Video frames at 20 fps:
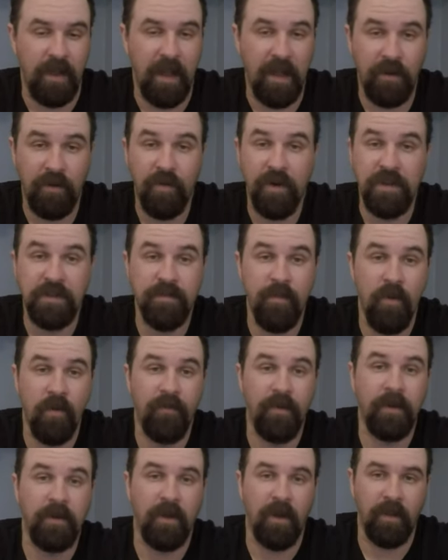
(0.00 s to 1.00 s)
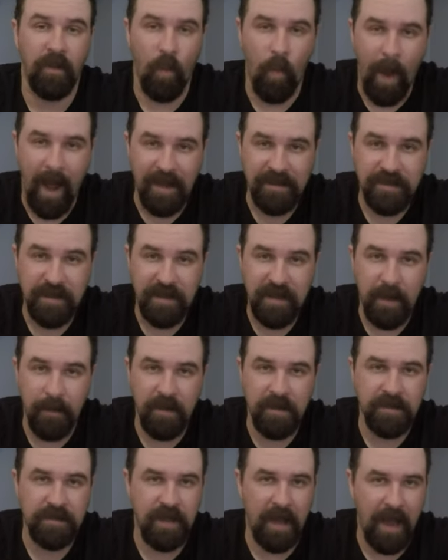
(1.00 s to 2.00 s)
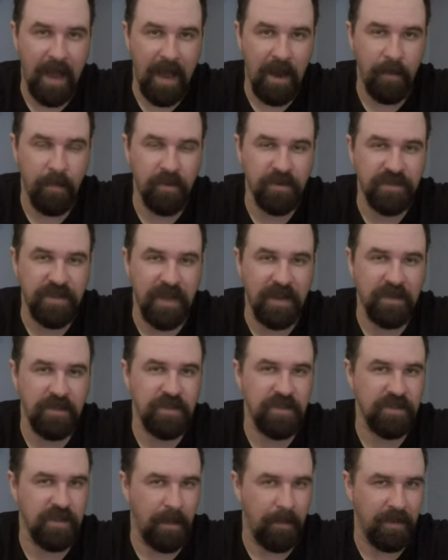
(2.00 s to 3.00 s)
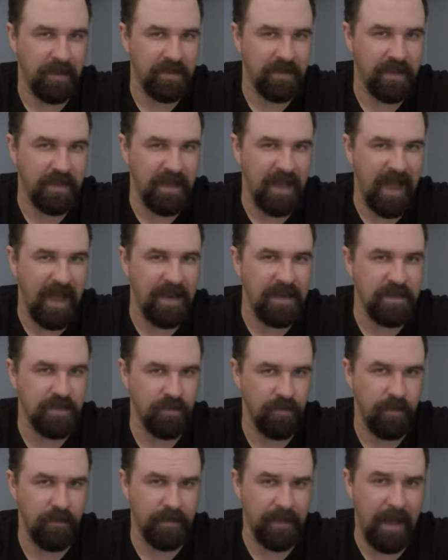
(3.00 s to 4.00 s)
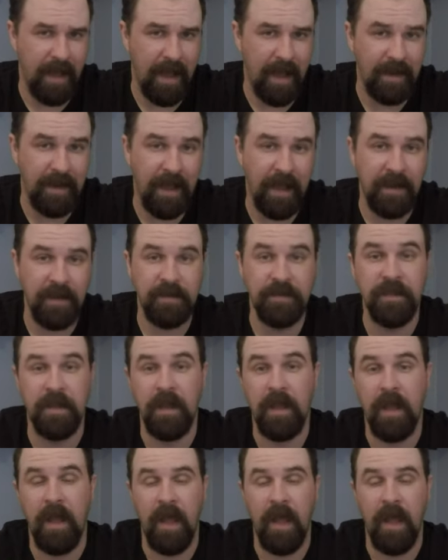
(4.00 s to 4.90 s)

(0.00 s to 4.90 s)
increased movement on the waxing gibbous, the higher percentages up into the 90s or even the high 90s,